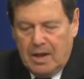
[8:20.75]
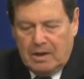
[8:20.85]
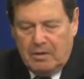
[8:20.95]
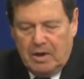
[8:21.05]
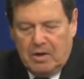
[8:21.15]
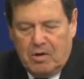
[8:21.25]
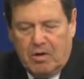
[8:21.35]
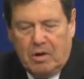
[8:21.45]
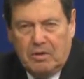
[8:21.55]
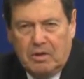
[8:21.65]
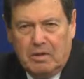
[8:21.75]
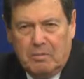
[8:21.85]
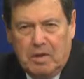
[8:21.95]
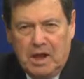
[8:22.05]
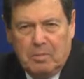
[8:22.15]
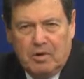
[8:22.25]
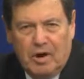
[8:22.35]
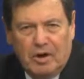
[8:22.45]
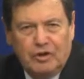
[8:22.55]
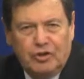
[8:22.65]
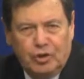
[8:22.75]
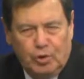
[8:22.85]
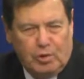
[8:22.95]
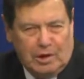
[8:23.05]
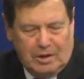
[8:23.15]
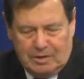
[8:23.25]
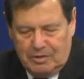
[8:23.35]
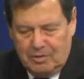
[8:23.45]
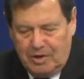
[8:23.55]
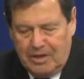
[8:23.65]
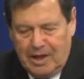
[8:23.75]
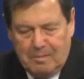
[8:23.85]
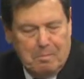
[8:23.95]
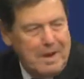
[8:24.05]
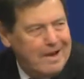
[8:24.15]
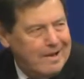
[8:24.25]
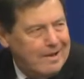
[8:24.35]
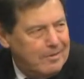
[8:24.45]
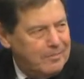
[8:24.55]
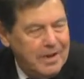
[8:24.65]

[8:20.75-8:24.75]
Now, he had called the paper a jewel during that meeting